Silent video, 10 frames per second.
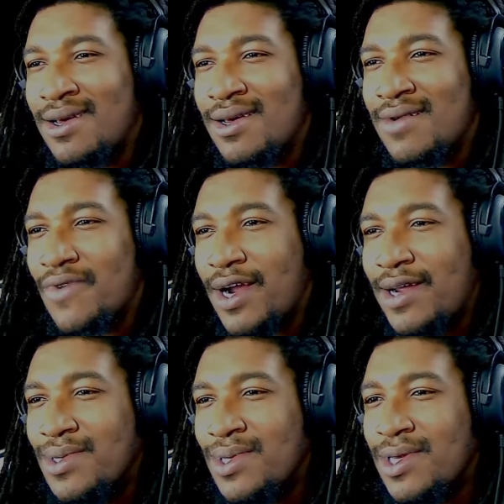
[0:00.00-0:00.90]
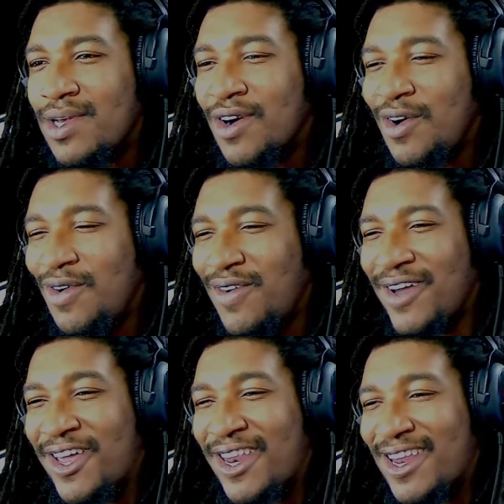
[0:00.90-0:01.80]
Where is he
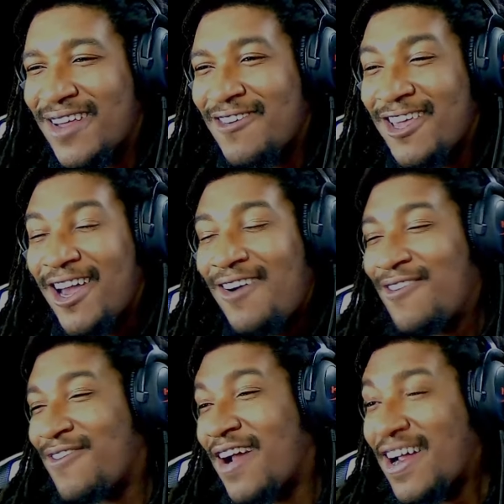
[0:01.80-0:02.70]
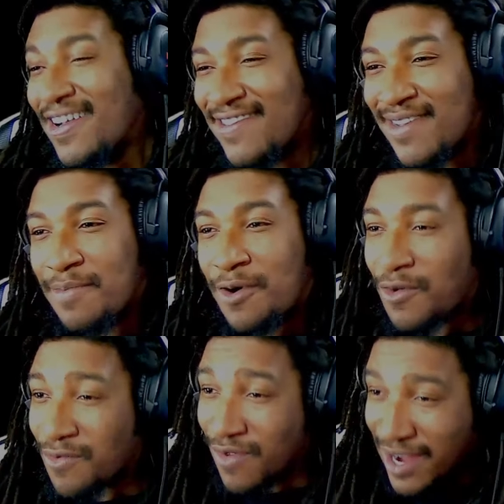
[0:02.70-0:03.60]
going? Yo, where's the
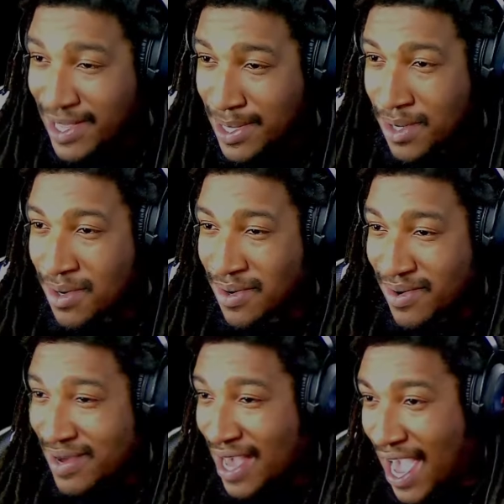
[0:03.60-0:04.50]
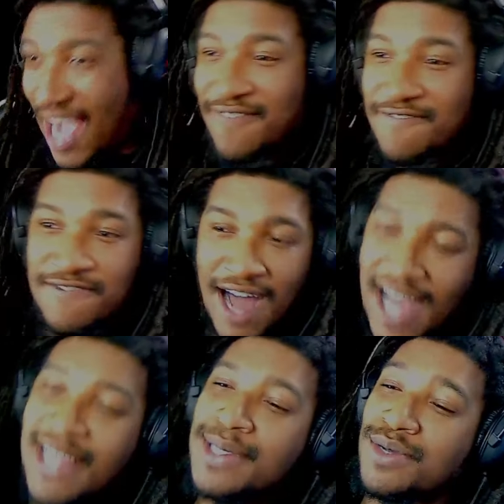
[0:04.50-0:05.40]
parental
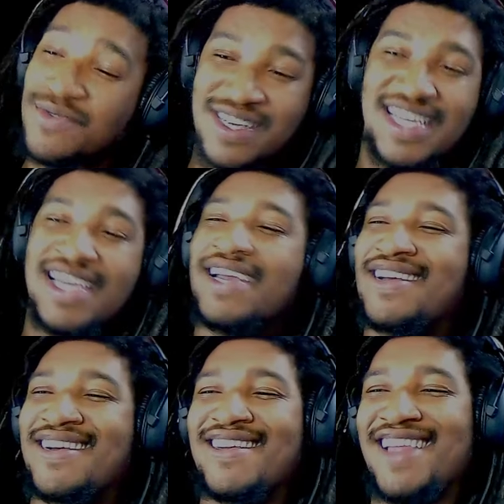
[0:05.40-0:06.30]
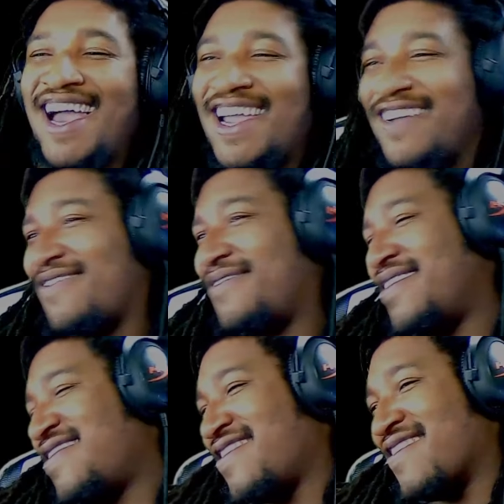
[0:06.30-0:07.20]
advisory here? Like,
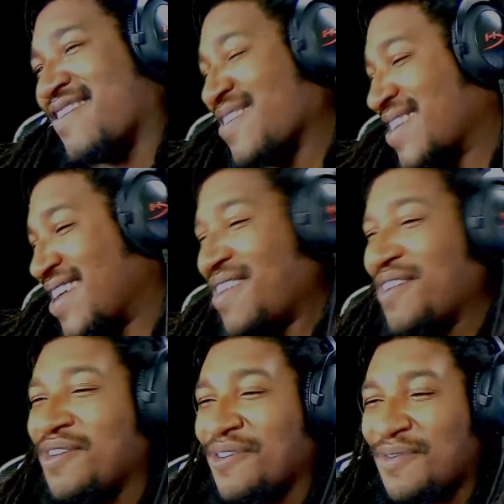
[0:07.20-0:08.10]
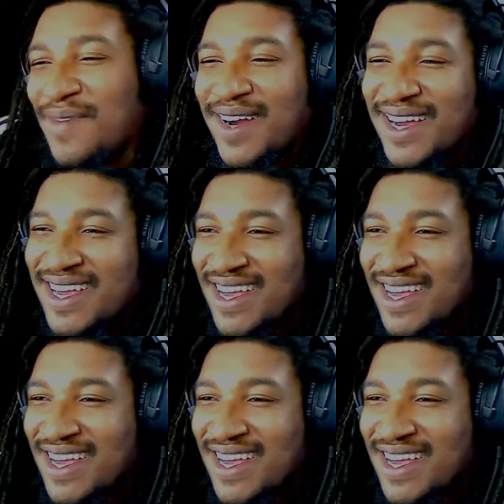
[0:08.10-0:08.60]
what's going on, bruh?